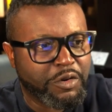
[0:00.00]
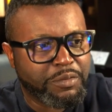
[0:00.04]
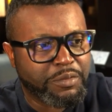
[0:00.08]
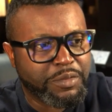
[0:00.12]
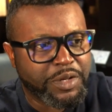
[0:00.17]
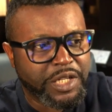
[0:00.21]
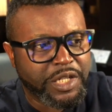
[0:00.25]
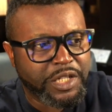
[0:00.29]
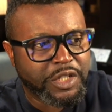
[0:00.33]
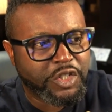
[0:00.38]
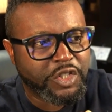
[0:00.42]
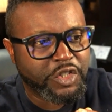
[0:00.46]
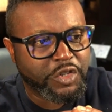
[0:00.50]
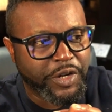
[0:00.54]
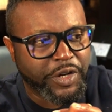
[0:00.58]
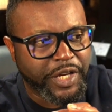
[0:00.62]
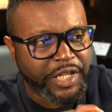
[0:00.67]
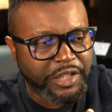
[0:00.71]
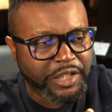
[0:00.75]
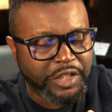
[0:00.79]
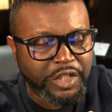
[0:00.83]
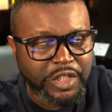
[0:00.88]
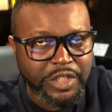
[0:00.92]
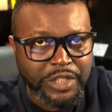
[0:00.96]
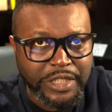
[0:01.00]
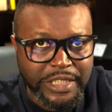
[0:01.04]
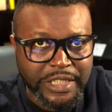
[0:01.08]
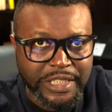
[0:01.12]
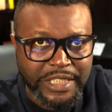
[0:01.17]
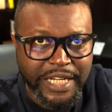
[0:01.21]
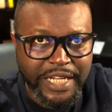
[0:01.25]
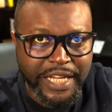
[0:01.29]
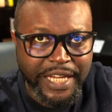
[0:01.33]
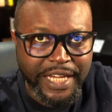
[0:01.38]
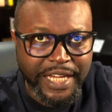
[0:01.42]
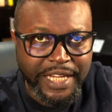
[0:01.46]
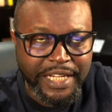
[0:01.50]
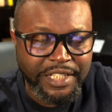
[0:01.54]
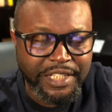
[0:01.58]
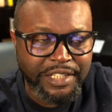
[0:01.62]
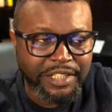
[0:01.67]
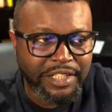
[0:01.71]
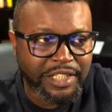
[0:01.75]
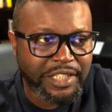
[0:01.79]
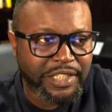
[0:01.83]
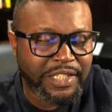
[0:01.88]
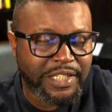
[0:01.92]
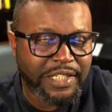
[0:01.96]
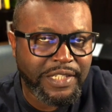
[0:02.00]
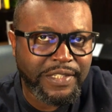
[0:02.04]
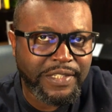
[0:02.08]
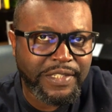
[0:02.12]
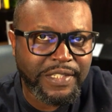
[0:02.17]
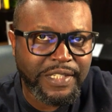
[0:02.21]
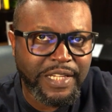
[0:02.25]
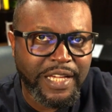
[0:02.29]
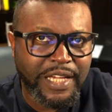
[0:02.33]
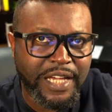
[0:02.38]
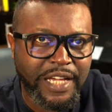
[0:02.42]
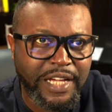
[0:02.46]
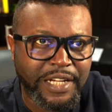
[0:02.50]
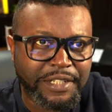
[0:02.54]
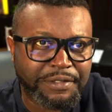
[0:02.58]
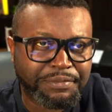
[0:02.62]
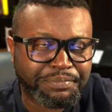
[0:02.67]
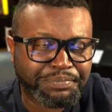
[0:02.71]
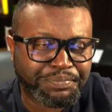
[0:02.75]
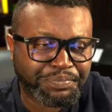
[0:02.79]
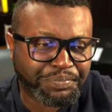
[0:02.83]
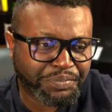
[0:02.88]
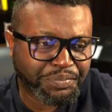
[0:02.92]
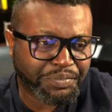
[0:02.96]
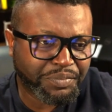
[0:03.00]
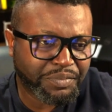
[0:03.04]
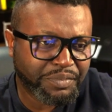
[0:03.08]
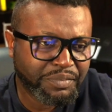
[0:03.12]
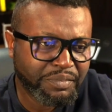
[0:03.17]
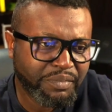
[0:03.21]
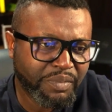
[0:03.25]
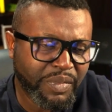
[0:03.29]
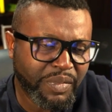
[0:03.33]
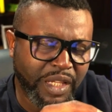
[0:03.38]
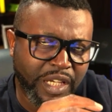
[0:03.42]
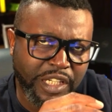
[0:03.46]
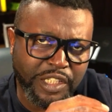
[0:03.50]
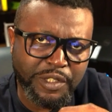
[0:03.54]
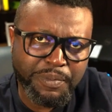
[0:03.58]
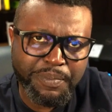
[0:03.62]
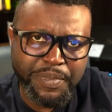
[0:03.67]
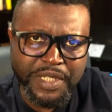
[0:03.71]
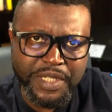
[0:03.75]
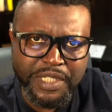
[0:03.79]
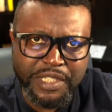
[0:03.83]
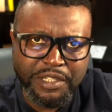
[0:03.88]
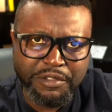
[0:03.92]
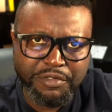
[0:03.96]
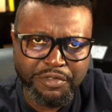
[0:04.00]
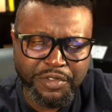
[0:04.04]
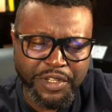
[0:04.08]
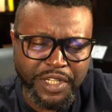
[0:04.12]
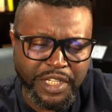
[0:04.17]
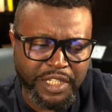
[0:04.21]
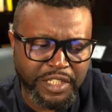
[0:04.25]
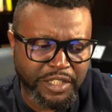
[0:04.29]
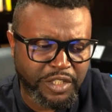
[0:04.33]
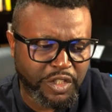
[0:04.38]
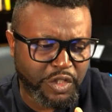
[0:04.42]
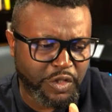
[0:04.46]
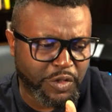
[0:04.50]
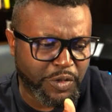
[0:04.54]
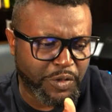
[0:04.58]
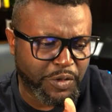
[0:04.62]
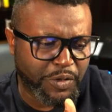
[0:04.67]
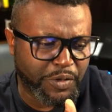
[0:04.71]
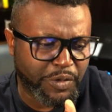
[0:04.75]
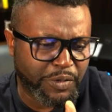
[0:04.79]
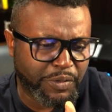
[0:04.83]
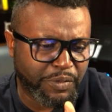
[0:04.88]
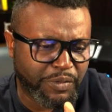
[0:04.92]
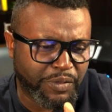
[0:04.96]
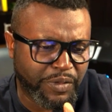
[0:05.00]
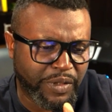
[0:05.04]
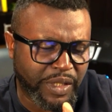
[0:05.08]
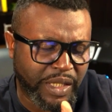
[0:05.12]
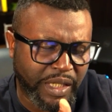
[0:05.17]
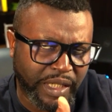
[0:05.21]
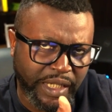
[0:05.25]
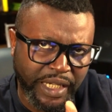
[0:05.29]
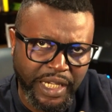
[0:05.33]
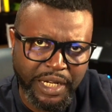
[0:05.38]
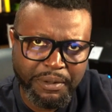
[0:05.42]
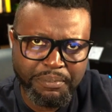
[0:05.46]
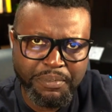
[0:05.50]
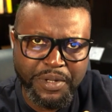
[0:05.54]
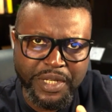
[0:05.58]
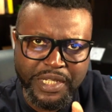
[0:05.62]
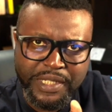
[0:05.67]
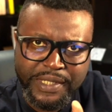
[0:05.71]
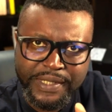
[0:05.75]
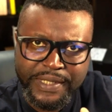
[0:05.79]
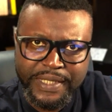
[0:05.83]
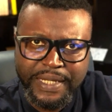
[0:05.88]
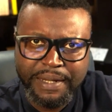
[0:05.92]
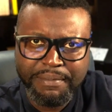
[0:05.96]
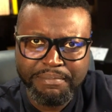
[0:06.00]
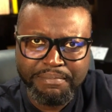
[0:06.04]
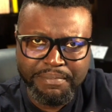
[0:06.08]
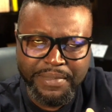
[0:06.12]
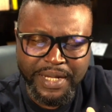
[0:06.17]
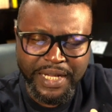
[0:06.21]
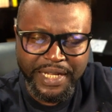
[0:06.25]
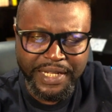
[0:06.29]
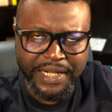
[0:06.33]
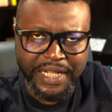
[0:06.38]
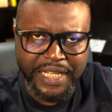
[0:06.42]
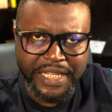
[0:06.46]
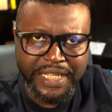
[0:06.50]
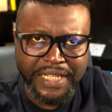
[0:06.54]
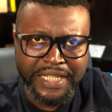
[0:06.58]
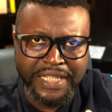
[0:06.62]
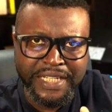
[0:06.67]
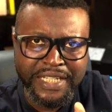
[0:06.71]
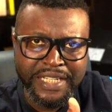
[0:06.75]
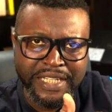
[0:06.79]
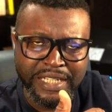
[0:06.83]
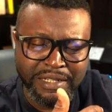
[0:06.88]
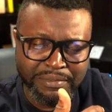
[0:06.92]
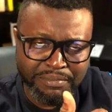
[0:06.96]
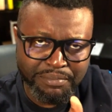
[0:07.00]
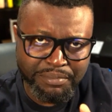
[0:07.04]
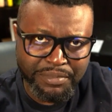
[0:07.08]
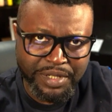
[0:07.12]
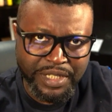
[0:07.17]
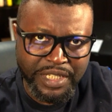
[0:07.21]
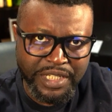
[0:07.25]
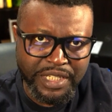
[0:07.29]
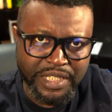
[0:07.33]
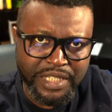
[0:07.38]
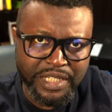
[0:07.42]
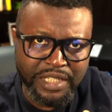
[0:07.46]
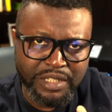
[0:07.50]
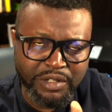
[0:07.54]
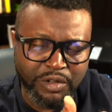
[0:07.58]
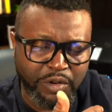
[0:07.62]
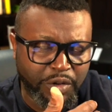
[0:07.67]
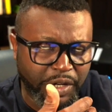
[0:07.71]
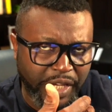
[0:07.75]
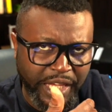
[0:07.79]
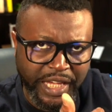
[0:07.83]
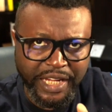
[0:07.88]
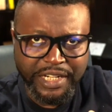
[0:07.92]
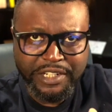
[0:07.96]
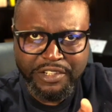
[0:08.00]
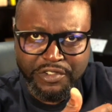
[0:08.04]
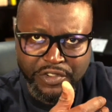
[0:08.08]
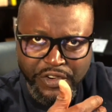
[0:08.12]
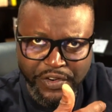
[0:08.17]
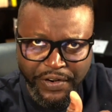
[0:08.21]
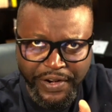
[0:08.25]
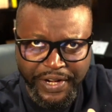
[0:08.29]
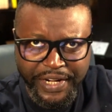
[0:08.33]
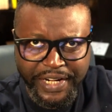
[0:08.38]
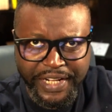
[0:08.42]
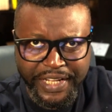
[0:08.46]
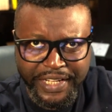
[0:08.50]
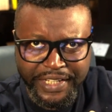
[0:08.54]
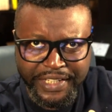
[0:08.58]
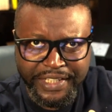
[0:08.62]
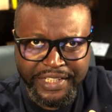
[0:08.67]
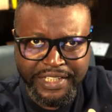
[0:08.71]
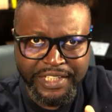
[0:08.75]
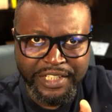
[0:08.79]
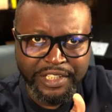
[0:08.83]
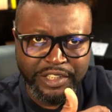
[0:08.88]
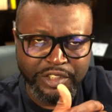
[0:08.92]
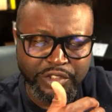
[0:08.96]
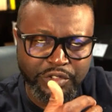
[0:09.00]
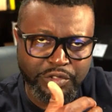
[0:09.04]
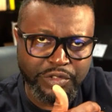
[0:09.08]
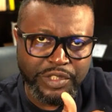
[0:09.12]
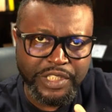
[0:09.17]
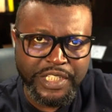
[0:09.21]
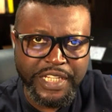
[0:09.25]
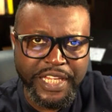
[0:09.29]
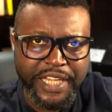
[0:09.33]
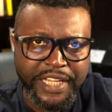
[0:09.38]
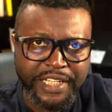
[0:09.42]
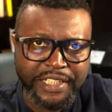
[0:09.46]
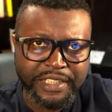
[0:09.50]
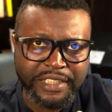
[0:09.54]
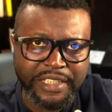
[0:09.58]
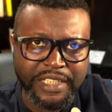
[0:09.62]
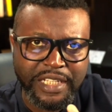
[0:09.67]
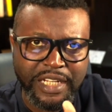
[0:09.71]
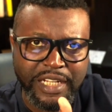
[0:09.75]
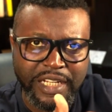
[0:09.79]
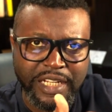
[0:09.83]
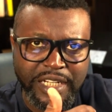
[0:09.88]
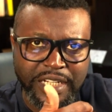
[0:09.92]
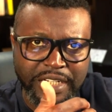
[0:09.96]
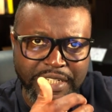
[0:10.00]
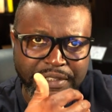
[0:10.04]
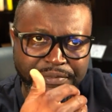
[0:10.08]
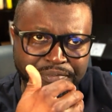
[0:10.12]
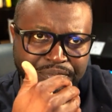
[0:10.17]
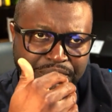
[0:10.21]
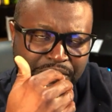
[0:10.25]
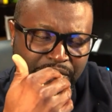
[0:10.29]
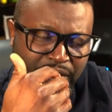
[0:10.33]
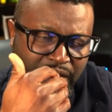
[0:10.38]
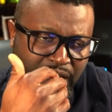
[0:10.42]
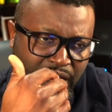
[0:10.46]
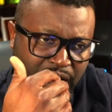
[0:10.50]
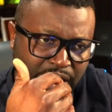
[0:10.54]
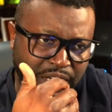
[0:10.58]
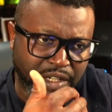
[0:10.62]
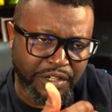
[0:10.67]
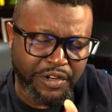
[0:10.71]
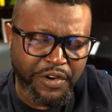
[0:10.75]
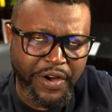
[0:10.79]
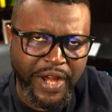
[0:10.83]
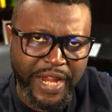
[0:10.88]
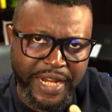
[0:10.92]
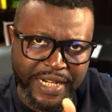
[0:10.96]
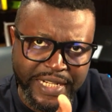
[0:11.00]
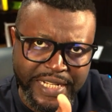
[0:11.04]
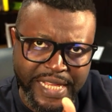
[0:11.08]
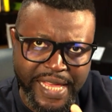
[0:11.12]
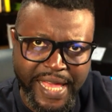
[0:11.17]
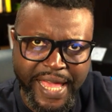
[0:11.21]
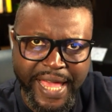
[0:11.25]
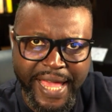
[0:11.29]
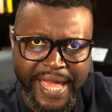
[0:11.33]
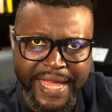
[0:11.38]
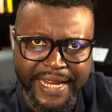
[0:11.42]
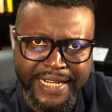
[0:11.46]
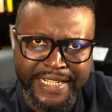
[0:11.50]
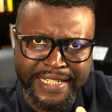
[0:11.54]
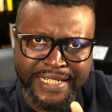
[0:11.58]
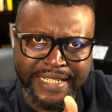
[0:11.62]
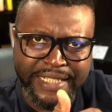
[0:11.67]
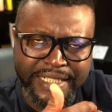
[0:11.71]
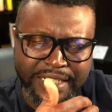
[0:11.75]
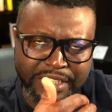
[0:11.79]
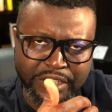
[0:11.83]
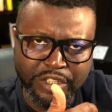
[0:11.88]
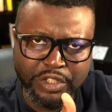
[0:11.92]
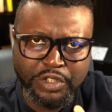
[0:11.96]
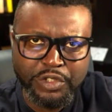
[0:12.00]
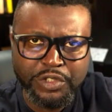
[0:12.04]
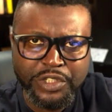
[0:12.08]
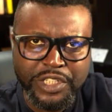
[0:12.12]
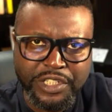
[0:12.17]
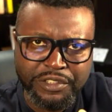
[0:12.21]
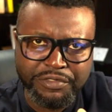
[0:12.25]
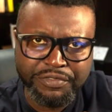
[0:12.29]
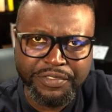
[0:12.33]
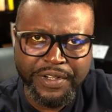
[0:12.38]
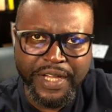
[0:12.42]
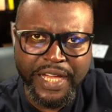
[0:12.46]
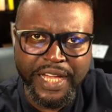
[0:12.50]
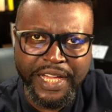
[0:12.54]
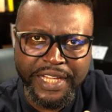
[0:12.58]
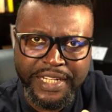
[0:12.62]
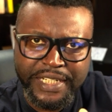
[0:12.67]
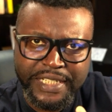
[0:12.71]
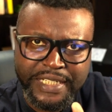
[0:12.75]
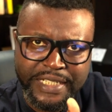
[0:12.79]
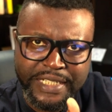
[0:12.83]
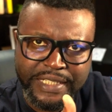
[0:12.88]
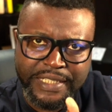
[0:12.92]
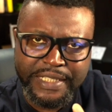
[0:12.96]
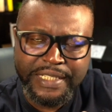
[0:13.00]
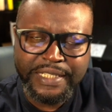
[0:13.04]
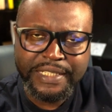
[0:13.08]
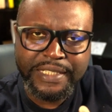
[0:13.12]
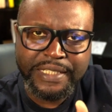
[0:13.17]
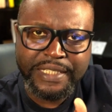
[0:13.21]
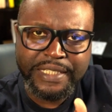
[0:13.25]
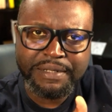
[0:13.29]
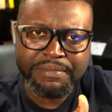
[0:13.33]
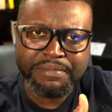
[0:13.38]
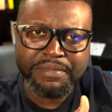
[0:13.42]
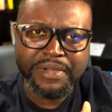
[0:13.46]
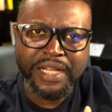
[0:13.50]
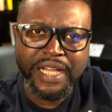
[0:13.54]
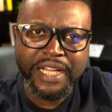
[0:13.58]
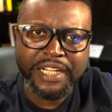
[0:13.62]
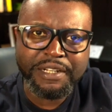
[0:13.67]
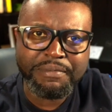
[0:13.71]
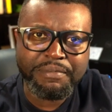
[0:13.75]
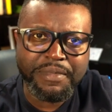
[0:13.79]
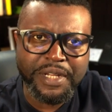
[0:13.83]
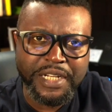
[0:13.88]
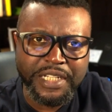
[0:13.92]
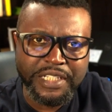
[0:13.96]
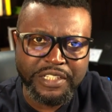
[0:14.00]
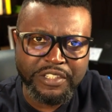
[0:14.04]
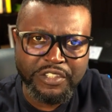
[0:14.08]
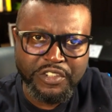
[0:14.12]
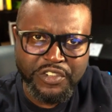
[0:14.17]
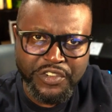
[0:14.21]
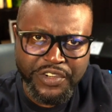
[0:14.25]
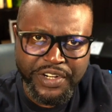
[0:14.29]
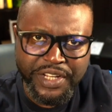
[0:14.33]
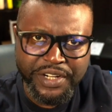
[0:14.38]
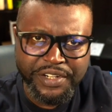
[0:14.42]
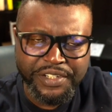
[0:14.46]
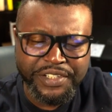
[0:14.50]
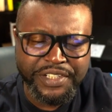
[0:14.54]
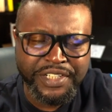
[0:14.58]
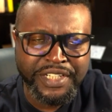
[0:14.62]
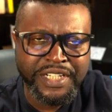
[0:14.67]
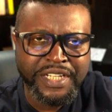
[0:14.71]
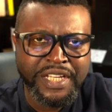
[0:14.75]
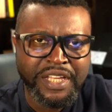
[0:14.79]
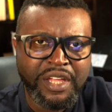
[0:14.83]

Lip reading: be doing today. This is specific to helping somebody be or get ready to take the Red Hat Certified System Administrator.